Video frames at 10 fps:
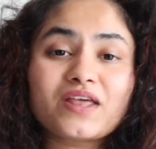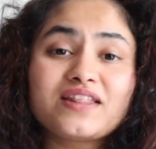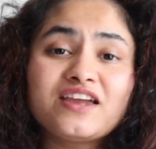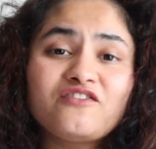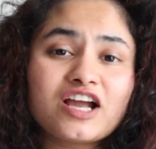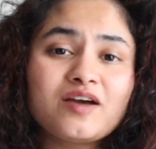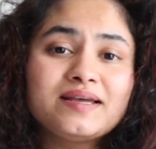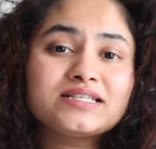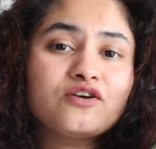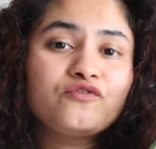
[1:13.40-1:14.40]
They
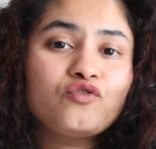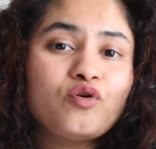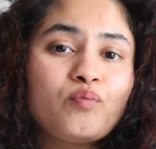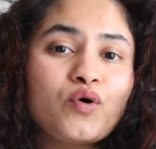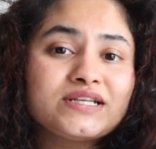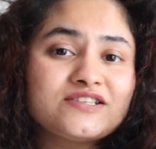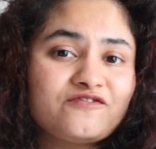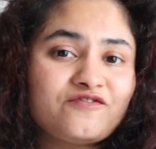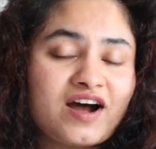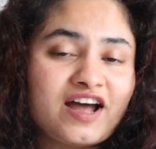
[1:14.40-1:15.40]
recommend a
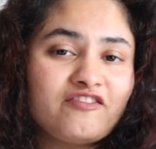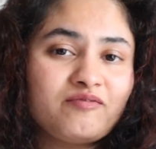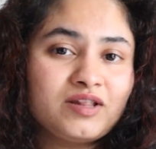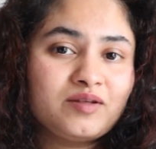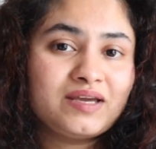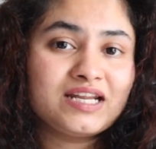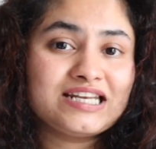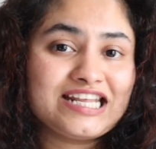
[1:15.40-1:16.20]
4.5mm